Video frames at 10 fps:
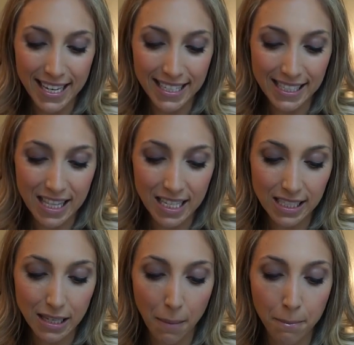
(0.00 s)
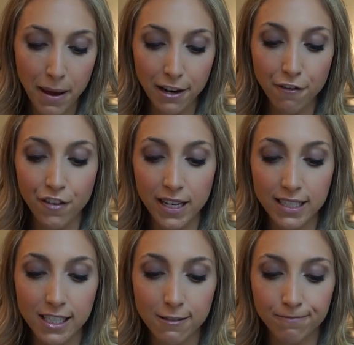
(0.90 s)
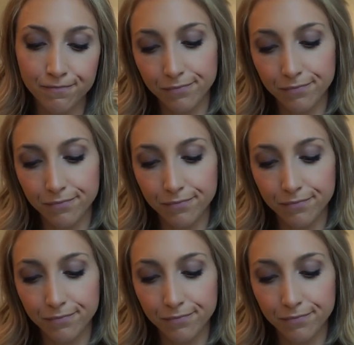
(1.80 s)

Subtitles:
is this Benefit,